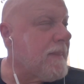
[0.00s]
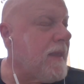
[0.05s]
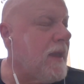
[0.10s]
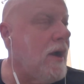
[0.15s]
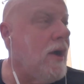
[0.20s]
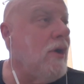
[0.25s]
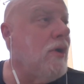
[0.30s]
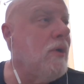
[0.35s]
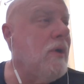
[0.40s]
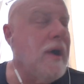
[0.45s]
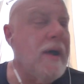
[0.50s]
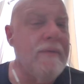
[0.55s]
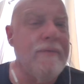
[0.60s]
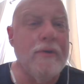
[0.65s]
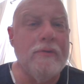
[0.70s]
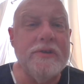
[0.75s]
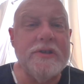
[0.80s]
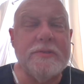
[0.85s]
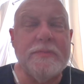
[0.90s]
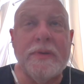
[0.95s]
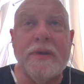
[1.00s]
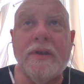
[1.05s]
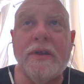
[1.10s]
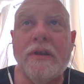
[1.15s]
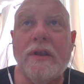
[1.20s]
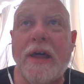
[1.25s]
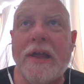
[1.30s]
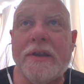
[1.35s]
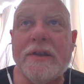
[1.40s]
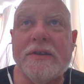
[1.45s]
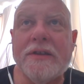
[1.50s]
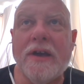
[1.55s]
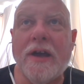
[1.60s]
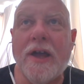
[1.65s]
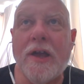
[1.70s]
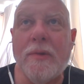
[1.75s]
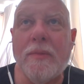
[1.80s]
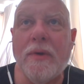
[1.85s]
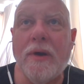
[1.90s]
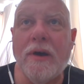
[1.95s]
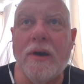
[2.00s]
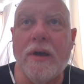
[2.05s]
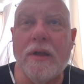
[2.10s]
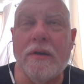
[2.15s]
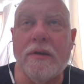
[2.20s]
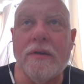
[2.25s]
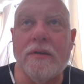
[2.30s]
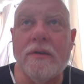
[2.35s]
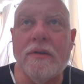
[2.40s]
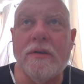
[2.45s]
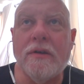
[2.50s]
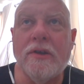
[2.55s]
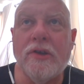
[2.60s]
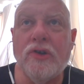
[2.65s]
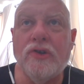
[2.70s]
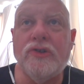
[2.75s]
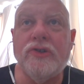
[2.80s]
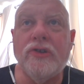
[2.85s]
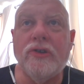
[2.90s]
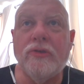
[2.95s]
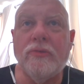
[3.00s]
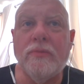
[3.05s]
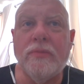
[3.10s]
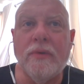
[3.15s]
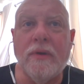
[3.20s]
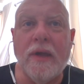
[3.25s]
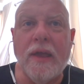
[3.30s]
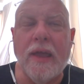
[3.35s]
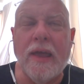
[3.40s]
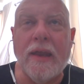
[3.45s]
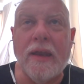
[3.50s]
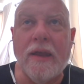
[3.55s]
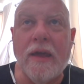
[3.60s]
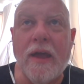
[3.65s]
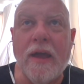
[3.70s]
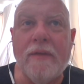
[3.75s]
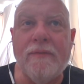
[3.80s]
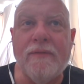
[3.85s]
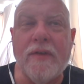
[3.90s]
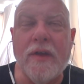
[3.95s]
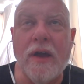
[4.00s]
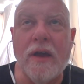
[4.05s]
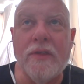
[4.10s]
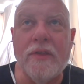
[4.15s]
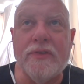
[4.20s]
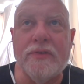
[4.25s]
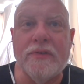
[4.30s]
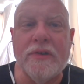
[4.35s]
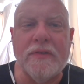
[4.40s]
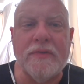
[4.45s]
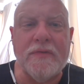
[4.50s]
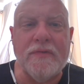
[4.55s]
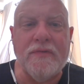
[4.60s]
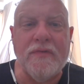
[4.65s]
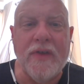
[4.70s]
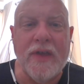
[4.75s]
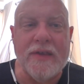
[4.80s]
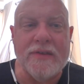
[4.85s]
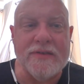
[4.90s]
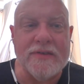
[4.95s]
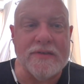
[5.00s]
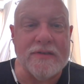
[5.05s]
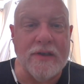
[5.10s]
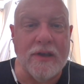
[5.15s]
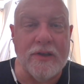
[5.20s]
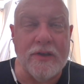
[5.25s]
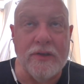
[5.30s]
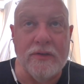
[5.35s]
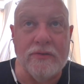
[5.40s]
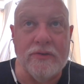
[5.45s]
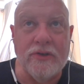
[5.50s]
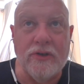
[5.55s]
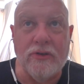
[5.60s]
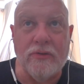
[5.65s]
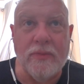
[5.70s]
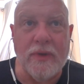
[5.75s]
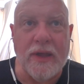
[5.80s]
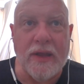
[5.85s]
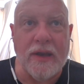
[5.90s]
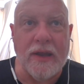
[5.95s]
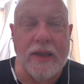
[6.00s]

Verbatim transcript: Oh, I've always spent a lot of time on YouTube, and I've gone through different phases on YouTube, and